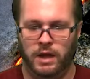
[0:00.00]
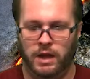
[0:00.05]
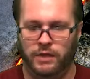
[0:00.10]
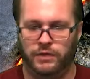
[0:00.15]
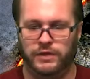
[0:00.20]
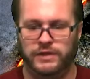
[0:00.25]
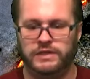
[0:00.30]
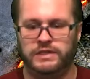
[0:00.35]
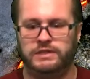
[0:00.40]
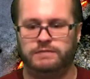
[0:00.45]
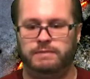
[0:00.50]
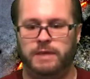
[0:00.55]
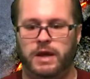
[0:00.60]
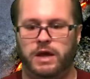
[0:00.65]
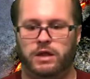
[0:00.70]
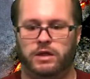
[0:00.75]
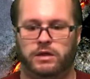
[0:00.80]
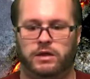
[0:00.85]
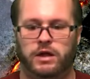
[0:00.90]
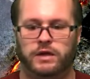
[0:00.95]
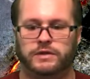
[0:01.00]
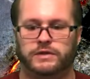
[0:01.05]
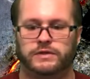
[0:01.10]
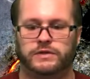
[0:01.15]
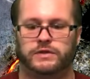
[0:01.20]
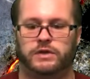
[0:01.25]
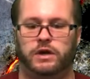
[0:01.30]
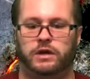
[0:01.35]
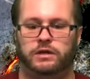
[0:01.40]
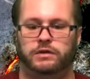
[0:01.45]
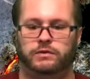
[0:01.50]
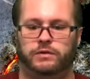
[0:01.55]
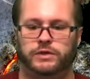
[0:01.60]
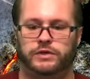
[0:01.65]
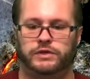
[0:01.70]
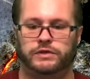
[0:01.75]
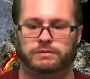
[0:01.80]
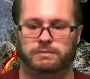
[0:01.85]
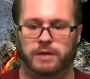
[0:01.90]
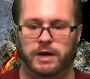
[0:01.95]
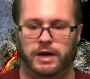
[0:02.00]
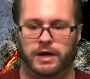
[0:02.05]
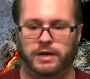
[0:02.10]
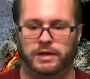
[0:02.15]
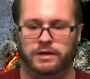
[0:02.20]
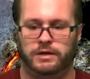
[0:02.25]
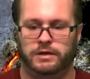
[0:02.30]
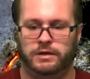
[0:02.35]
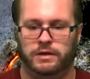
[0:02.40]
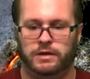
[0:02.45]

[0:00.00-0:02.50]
This spell locked in Scarlet Witch's mind,